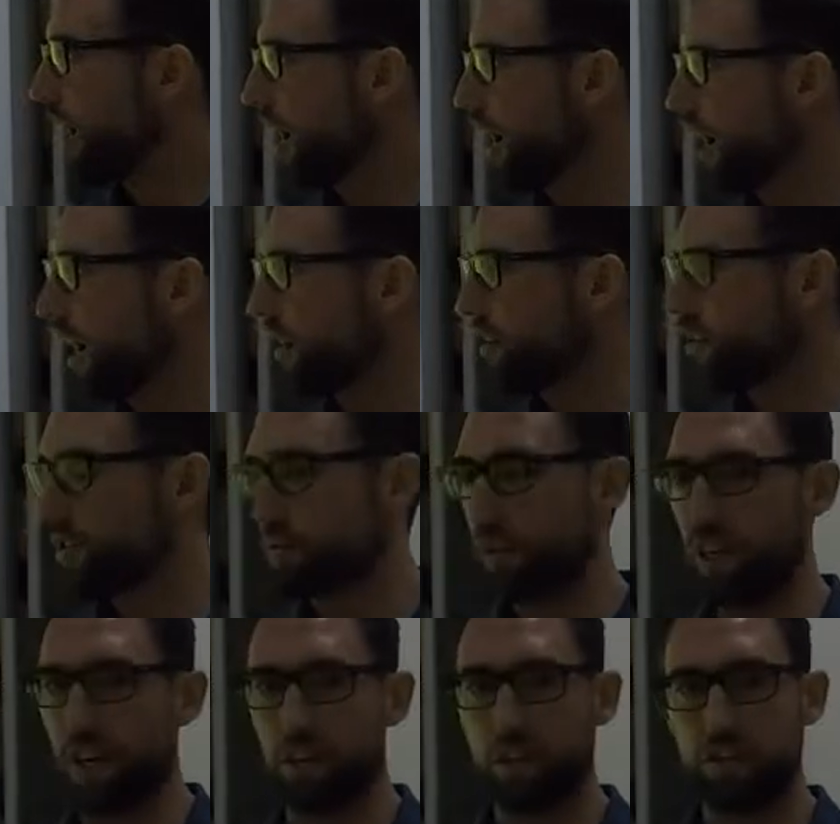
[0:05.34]
and
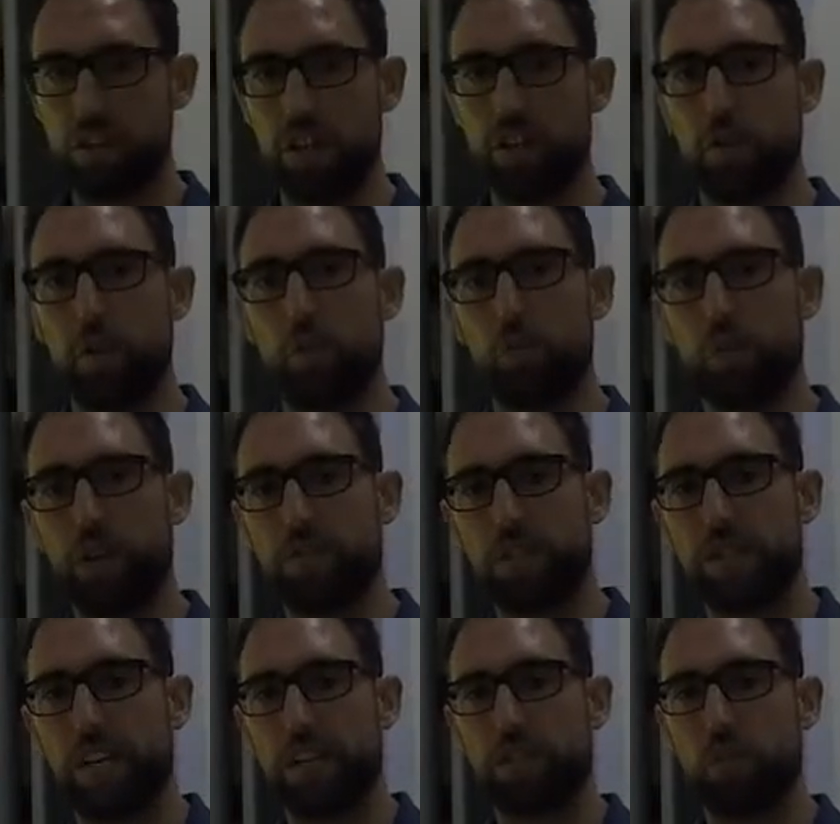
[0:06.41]
we are continuing with
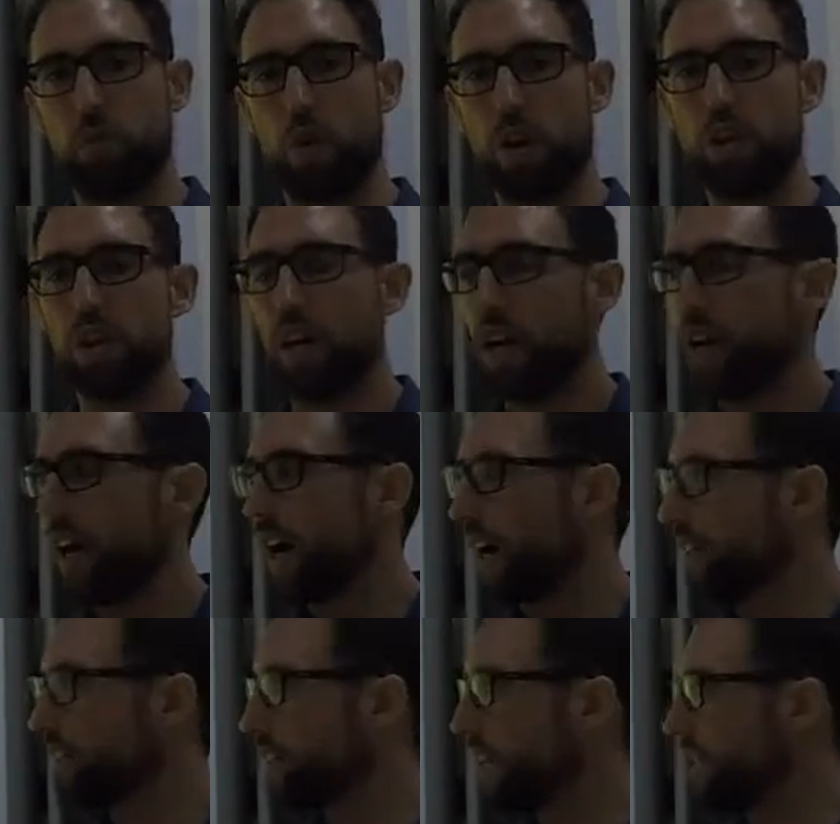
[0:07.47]
section 1,
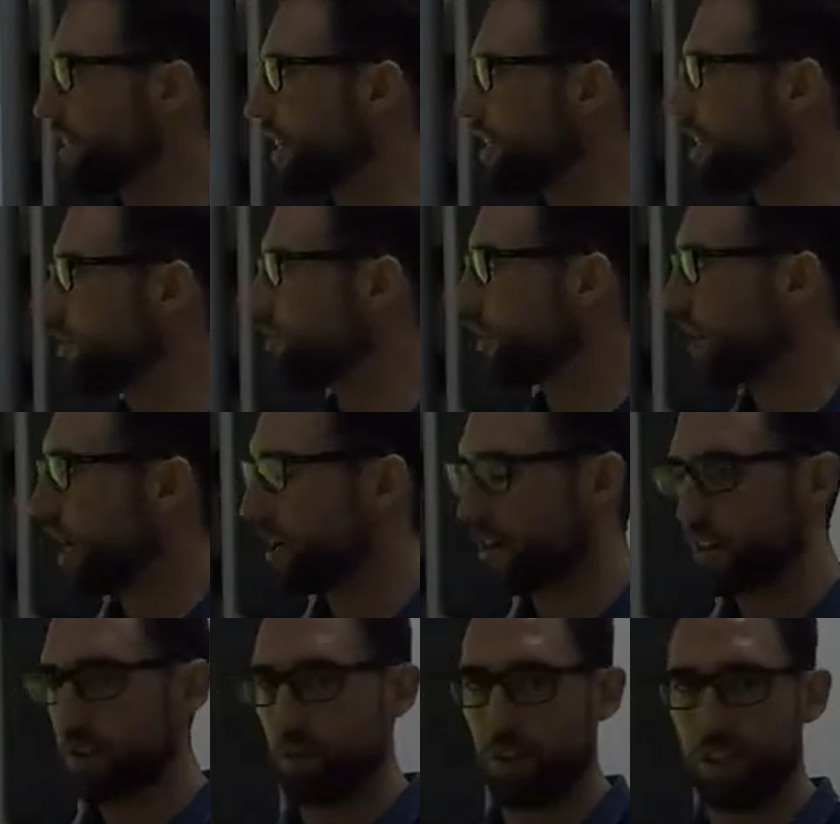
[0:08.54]
and today's lesson we are
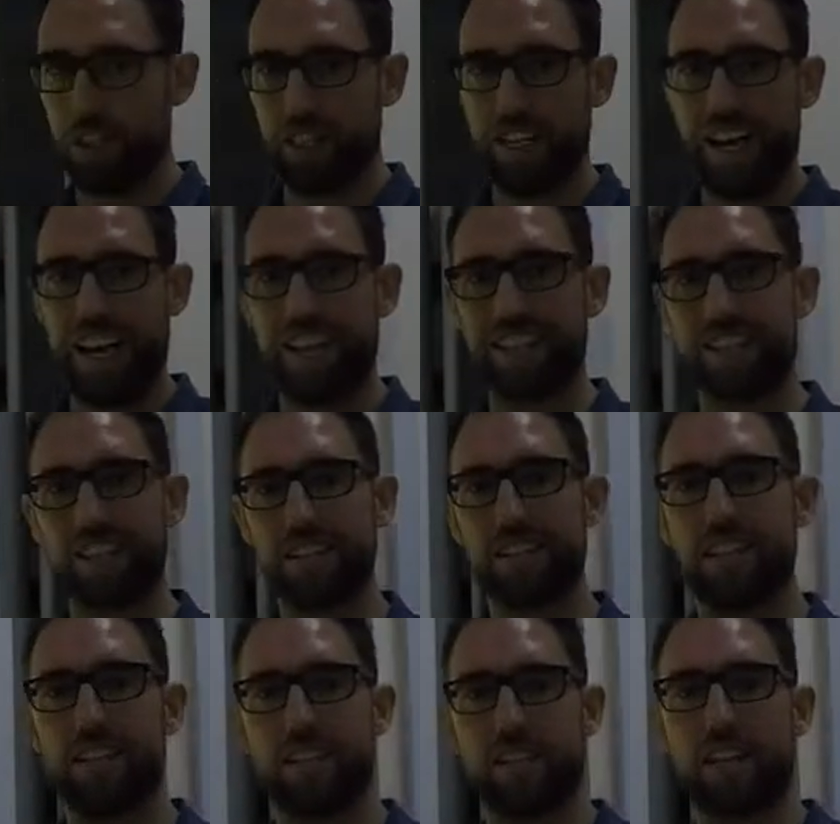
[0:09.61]
going to be looking at
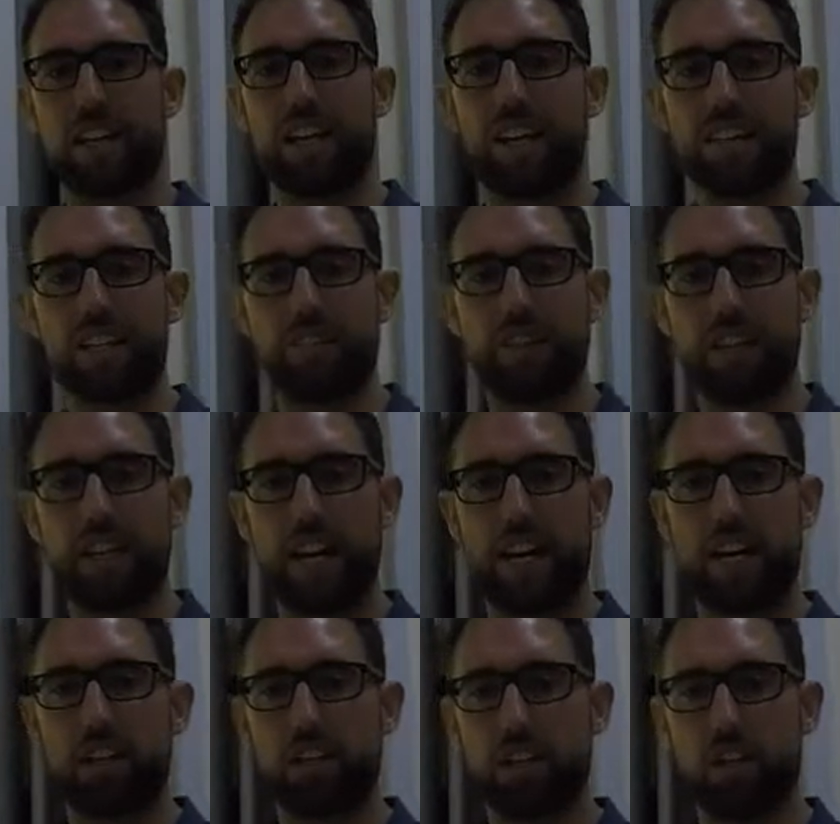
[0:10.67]
the
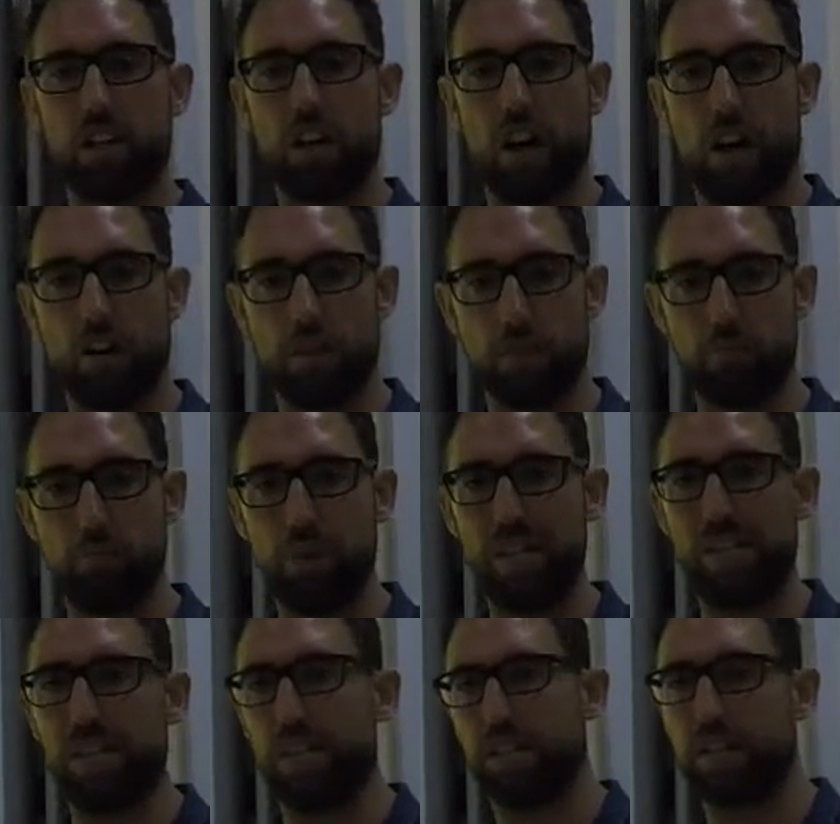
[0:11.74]
classification of
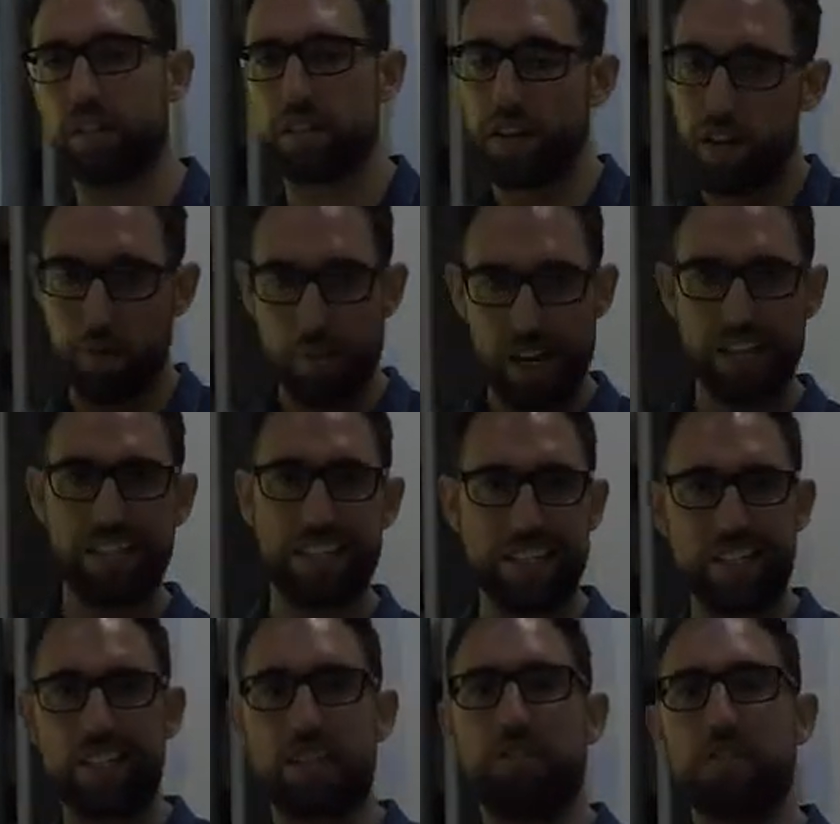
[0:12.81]
businesses, basically
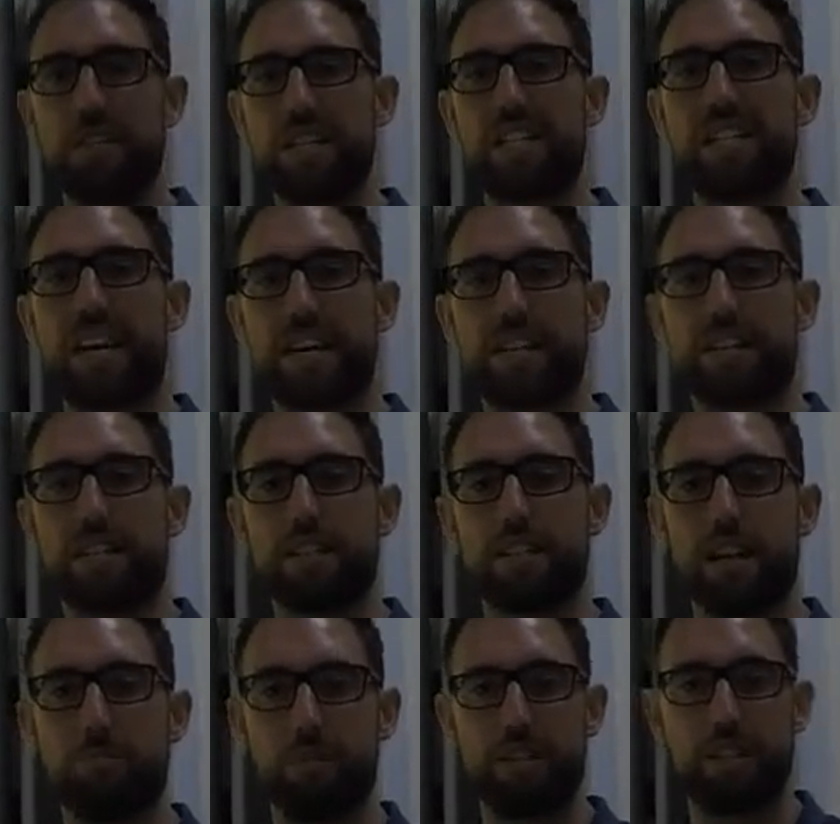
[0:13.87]
the different sectors
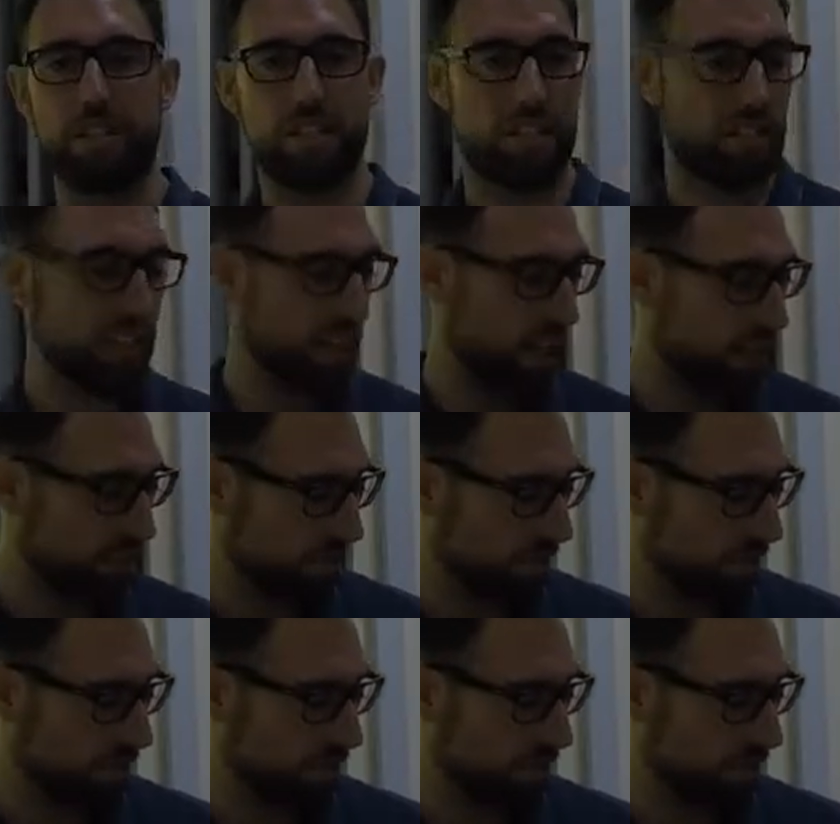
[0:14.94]
that businesses can